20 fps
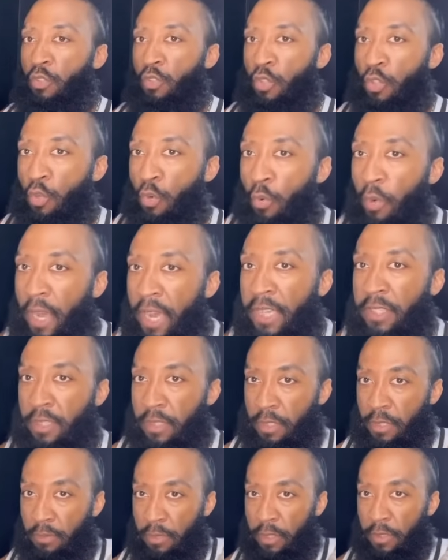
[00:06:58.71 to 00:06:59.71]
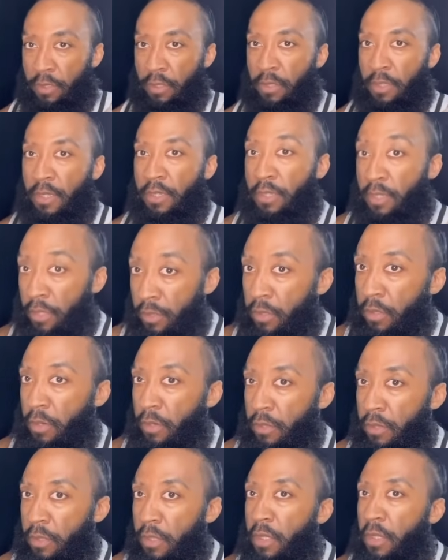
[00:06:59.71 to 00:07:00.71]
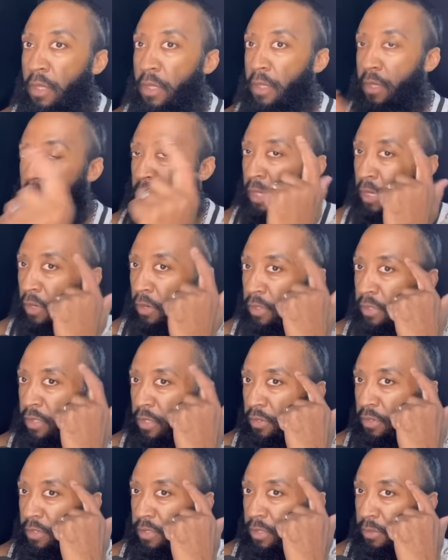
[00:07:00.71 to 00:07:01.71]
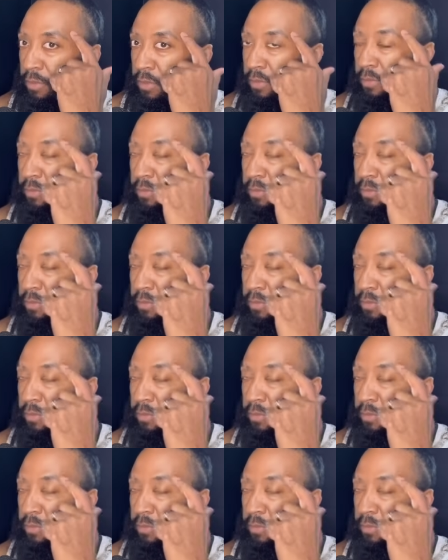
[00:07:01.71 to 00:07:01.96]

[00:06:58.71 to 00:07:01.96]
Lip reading: twice as much as he does curse. That ought to tell you something.